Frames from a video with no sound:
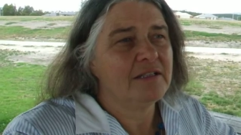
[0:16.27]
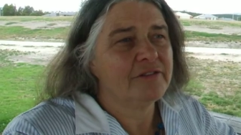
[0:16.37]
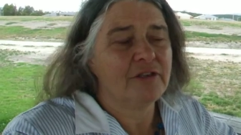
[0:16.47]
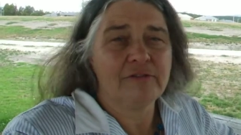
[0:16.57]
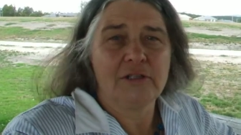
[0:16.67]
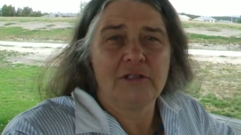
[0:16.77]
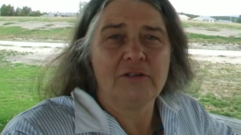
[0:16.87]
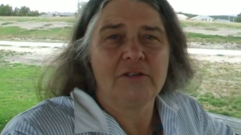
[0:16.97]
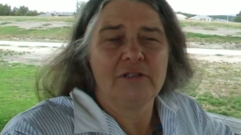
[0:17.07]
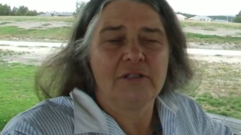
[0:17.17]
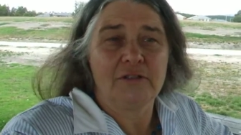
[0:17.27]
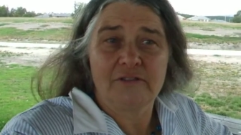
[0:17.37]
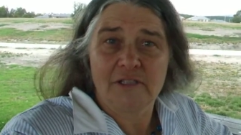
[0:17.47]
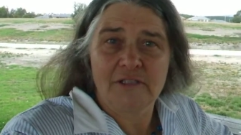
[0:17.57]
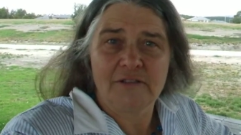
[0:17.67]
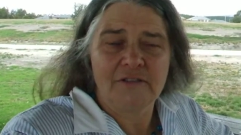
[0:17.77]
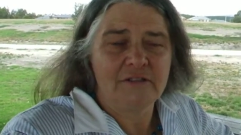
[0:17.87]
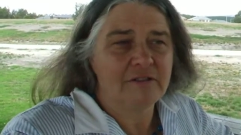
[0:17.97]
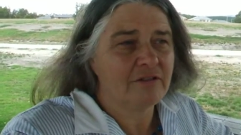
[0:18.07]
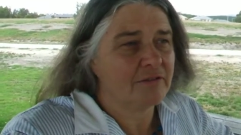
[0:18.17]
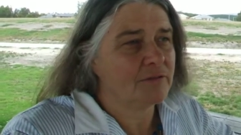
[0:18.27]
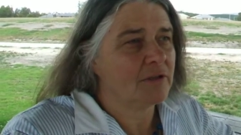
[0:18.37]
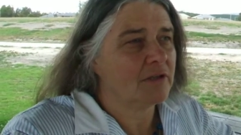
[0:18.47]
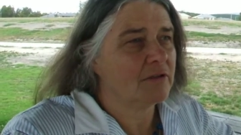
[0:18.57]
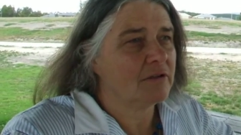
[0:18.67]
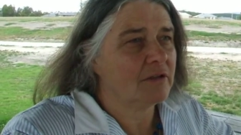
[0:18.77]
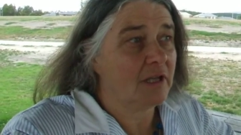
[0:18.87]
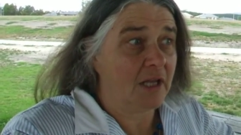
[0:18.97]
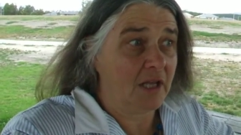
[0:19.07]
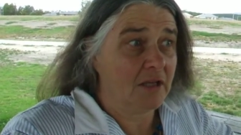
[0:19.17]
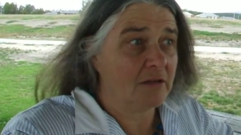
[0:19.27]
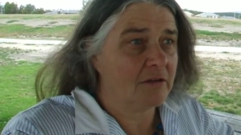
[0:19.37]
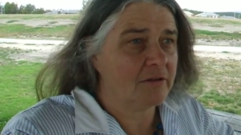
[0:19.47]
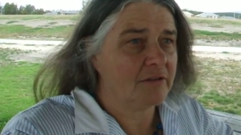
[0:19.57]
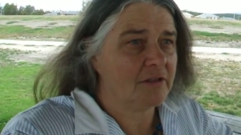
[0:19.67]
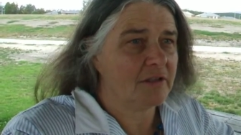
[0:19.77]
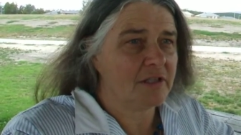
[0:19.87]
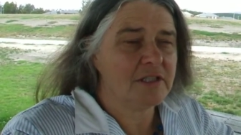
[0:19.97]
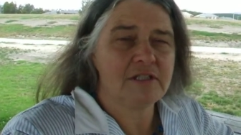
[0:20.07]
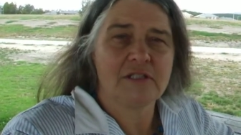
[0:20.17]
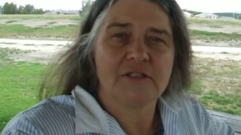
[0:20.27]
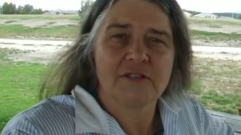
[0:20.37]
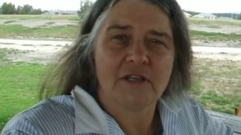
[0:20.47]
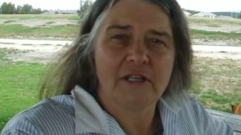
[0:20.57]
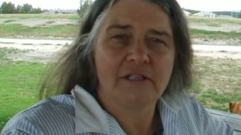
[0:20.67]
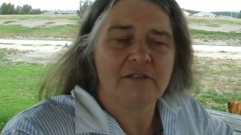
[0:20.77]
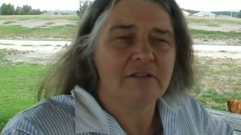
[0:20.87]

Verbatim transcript: travelled a lot in New Zealand, travelled a lot here on the eastern side